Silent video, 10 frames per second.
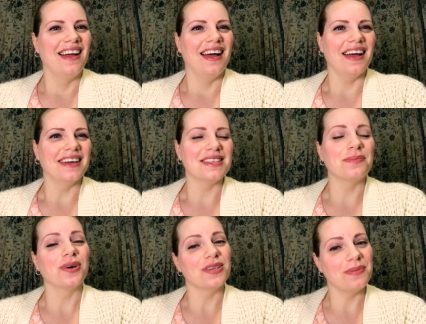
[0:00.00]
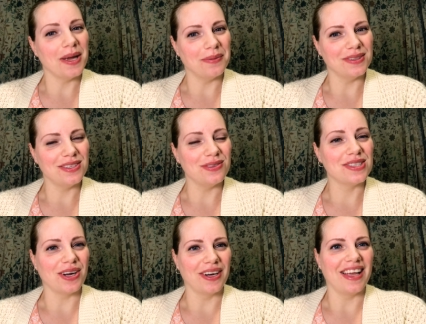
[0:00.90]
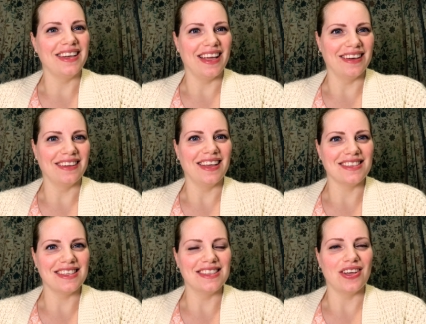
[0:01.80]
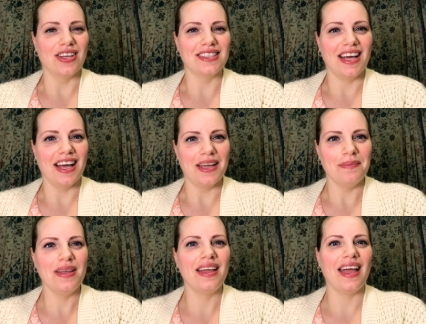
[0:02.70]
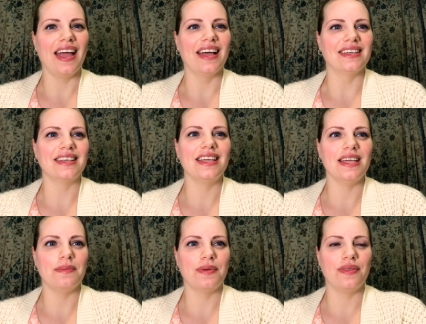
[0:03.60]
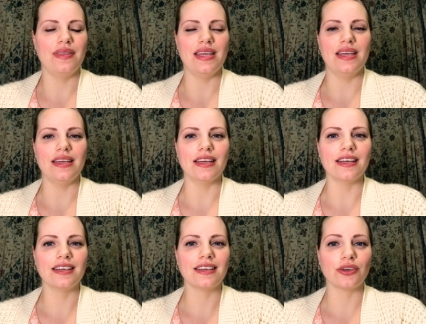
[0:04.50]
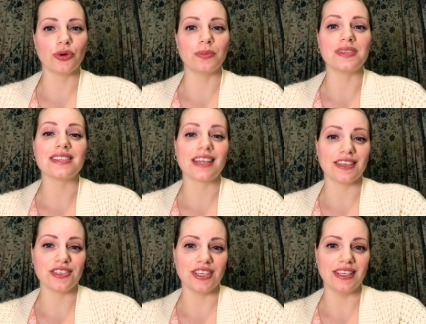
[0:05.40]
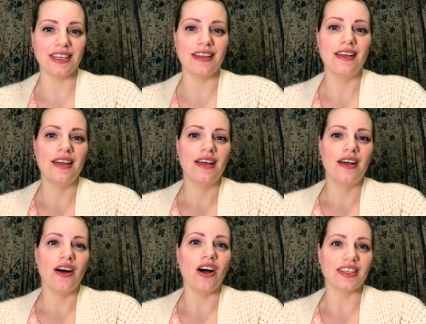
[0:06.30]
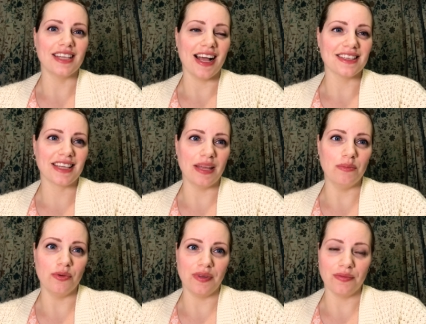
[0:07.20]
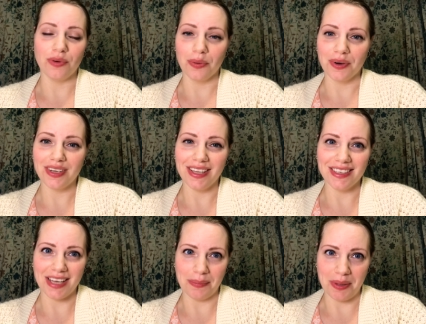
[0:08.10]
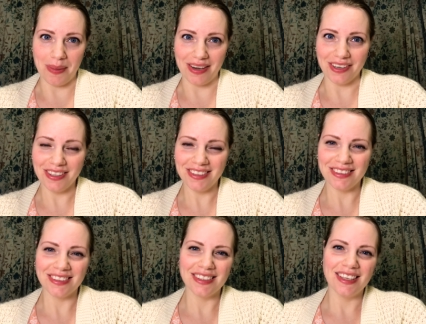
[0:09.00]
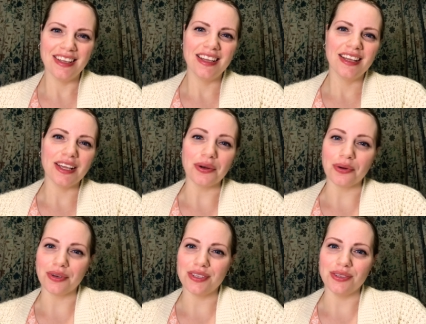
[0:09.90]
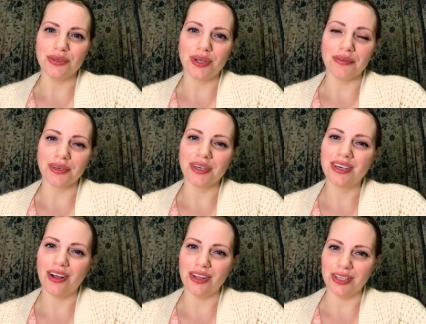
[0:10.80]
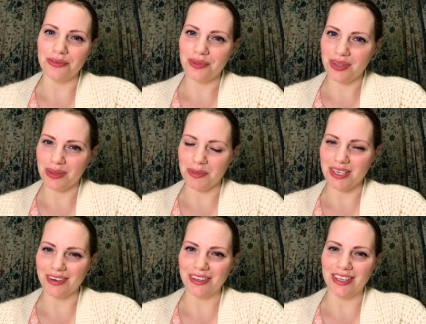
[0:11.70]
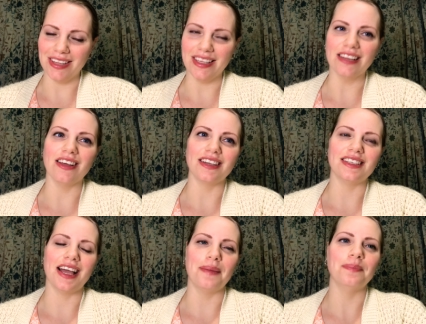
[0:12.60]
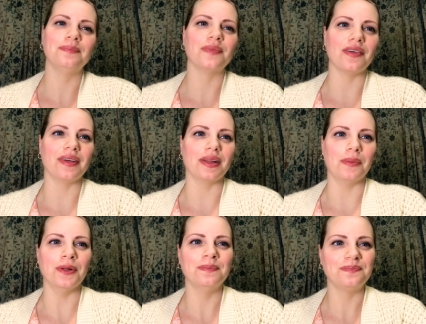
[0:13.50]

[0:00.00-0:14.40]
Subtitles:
It's important to be able to start and end lessons on time and keep the group discussion on task and moving forward in a timely manner in order to cover all of the material in the allotted time available.